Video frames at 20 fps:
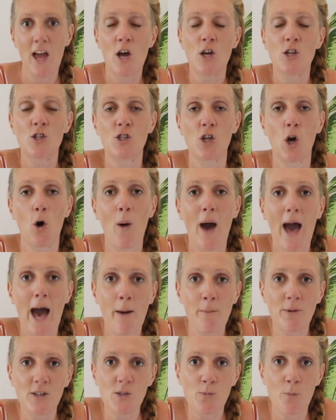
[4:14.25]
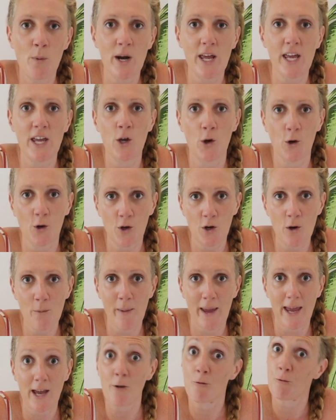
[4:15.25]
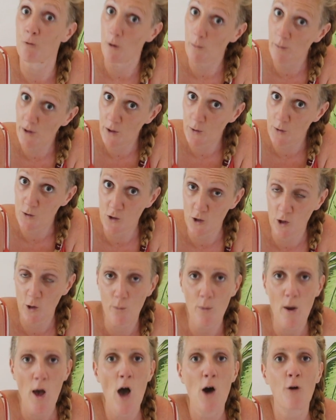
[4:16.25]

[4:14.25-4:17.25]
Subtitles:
So how much money you're going to make from YouTube